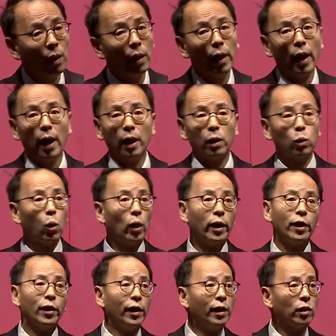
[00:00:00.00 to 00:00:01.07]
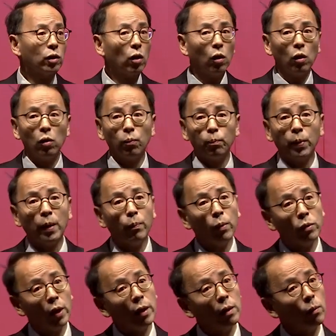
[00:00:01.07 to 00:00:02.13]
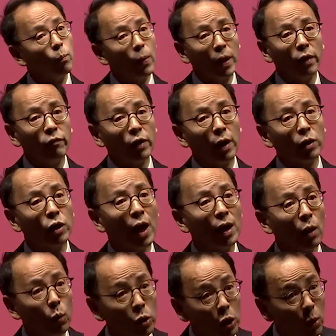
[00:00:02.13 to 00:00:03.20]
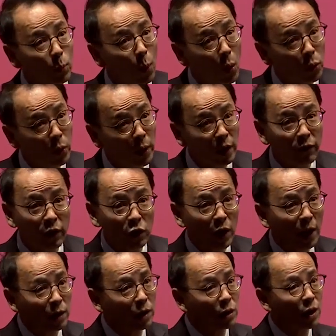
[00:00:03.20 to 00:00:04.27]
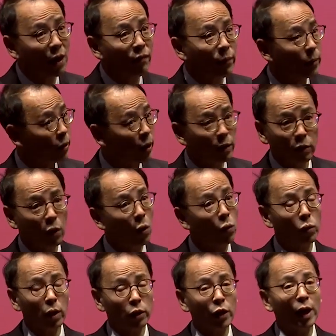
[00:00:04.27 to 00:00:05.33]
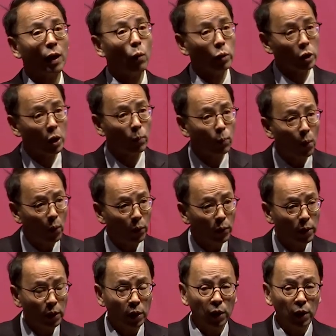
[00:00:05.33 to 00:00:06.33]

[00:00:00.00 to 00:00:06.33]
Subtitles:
And 20 years ago, people didn't believe that China was important. Even Chinese government didn't know China was important.